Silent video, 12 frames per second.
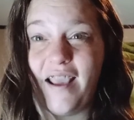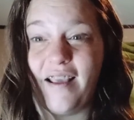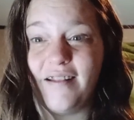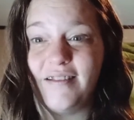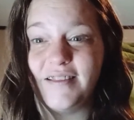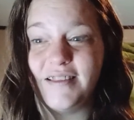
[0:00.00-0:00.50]

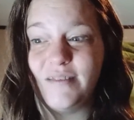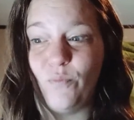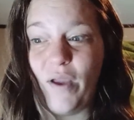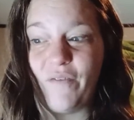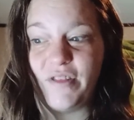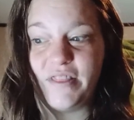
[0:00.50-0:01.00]
and
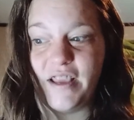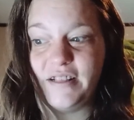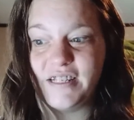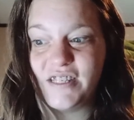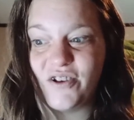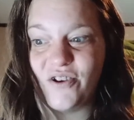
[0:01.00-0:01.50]
everything
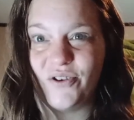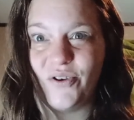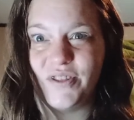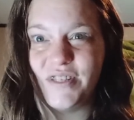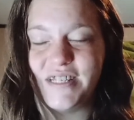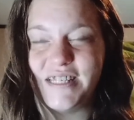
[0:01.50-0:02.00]
that's gone
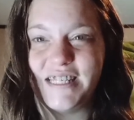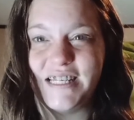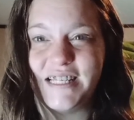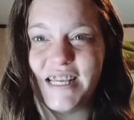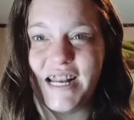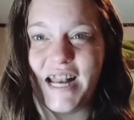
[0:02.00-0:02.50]
on this
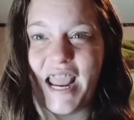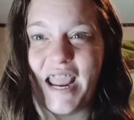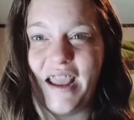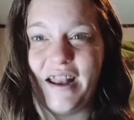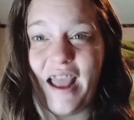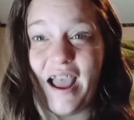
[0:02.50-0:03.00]
season
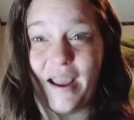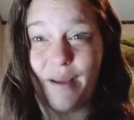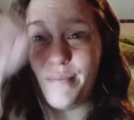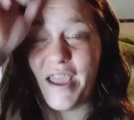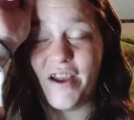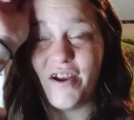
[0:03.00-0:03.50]
and
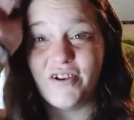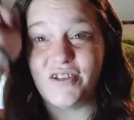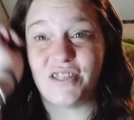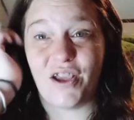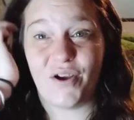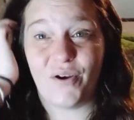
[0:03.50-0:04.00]
I'm there
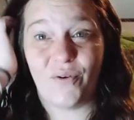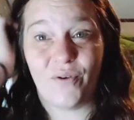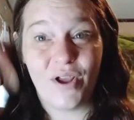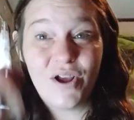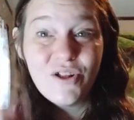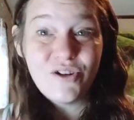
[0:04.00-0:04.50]
so
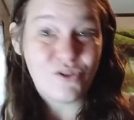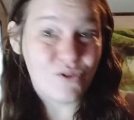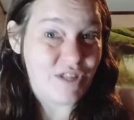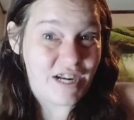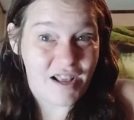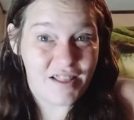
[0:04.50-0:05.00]
there's
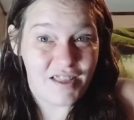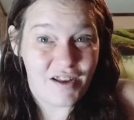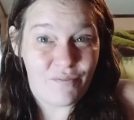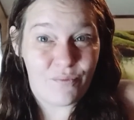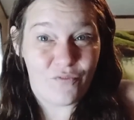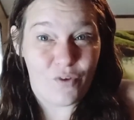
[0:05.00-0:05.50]
really
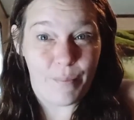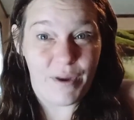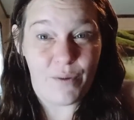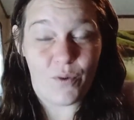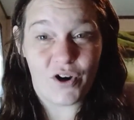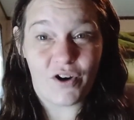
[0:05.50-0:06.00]
nothing for me
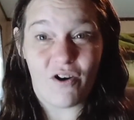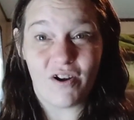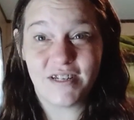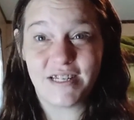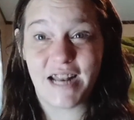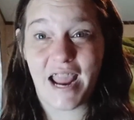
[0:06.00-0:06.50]
to work
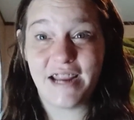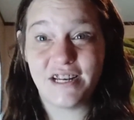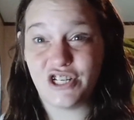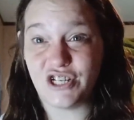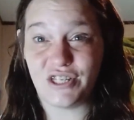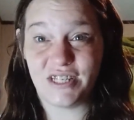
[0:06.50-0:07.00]
on today
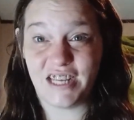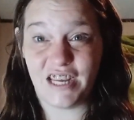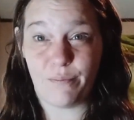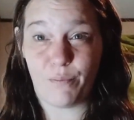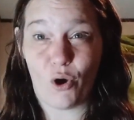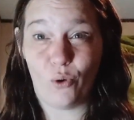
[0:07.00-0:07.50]
just
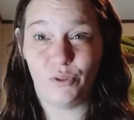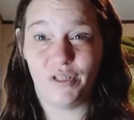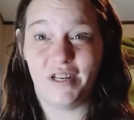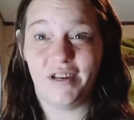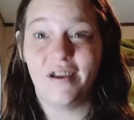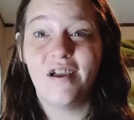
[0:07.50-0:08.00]
keep
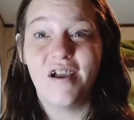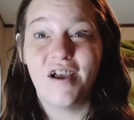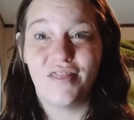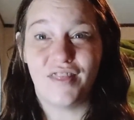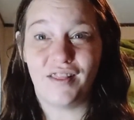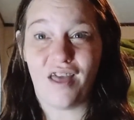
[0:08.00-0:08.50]
holding
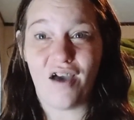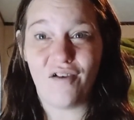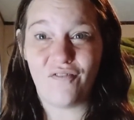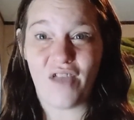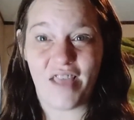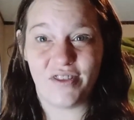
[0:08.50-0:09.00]
the
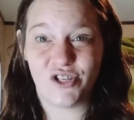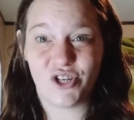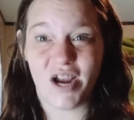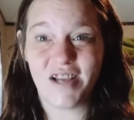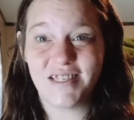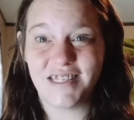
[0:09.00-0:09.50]
love and the
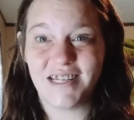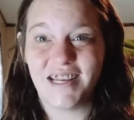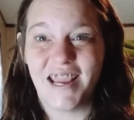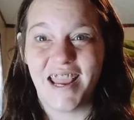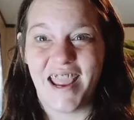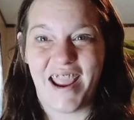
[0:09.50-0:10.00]
trust
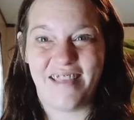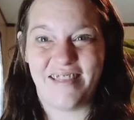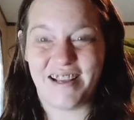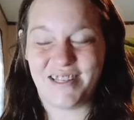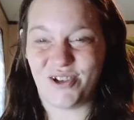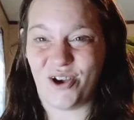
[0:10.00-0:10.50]
and
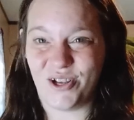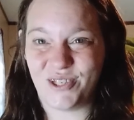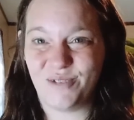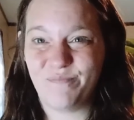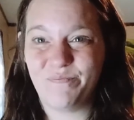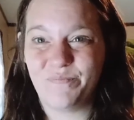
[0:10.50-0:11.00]
that's
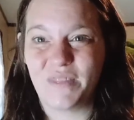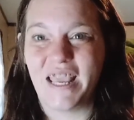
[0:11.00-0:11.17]
awesome